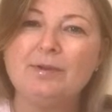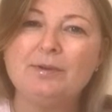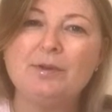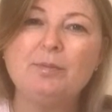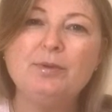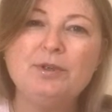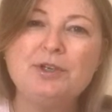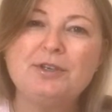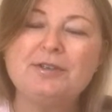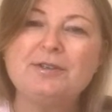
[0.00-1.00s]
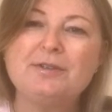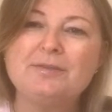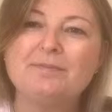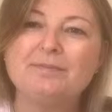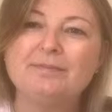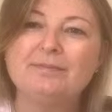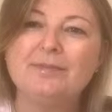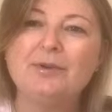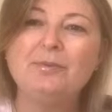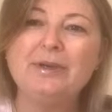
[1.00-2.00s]
or the bushes,
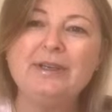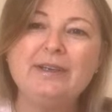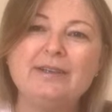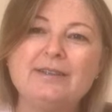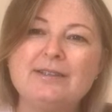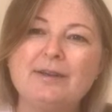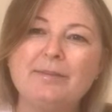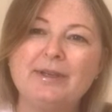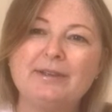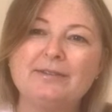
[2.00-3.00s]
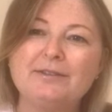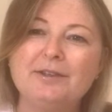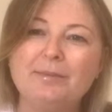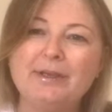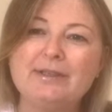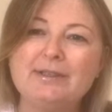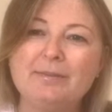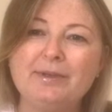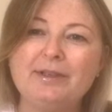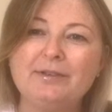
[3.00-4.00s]
weeded something to make
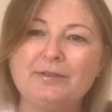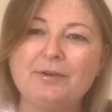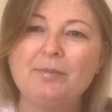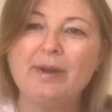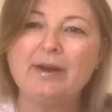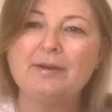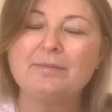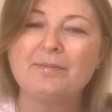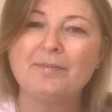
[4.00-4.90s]
something grow better.